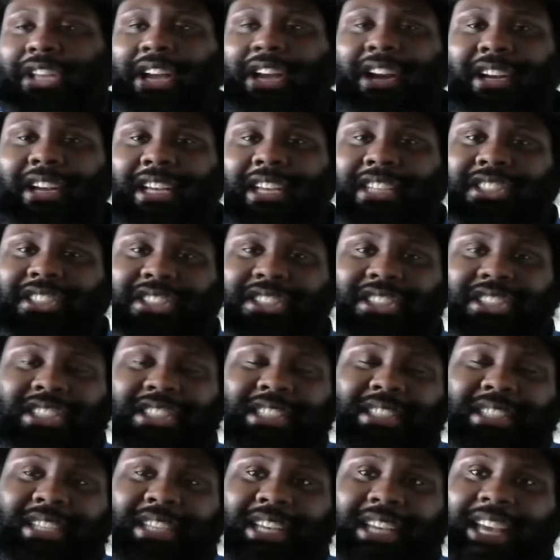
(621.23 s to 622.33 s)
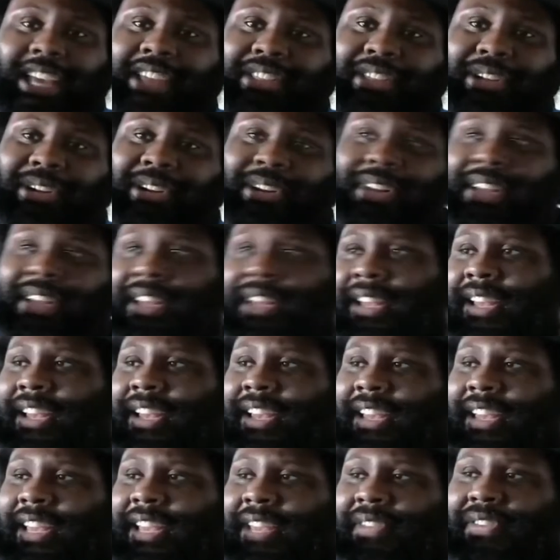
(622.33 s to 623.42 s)
Y'all get your shit together,
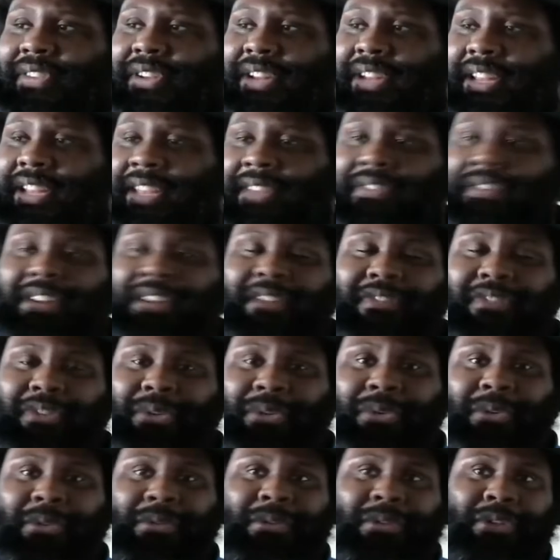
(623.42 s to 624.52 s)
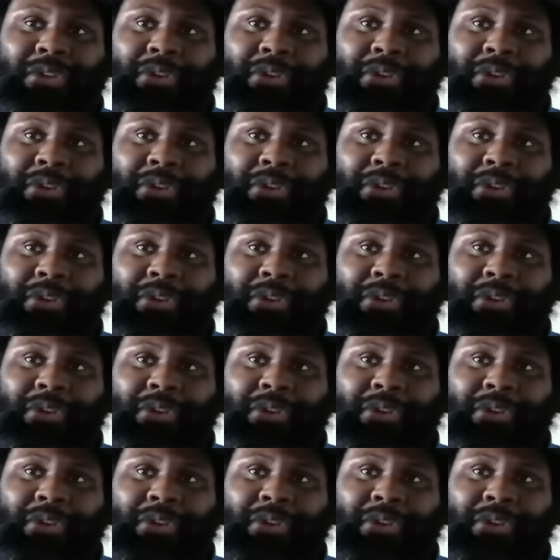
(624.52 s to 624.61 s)
even if you